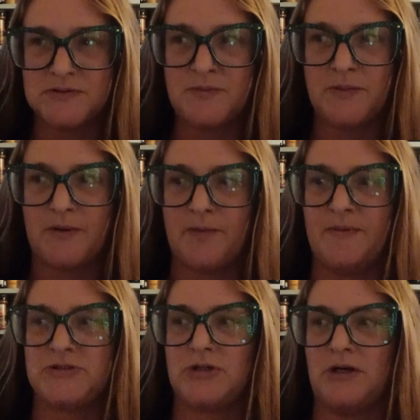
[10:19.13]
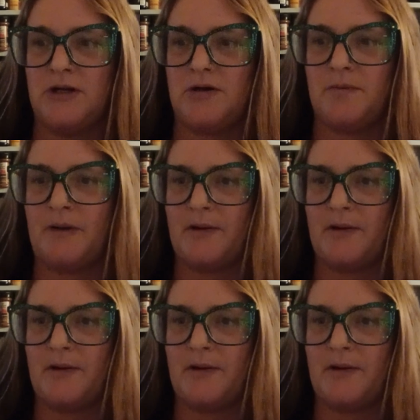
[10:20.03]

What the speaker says: be perpetrated or